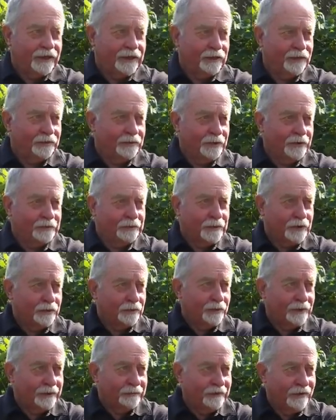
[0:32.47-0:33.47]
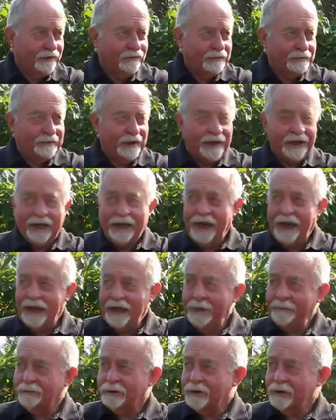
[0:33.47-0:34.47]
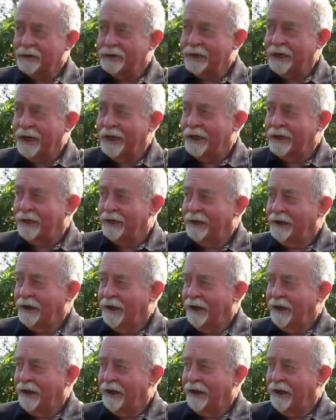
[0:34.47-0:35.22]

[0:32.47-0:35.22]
you remove about 80%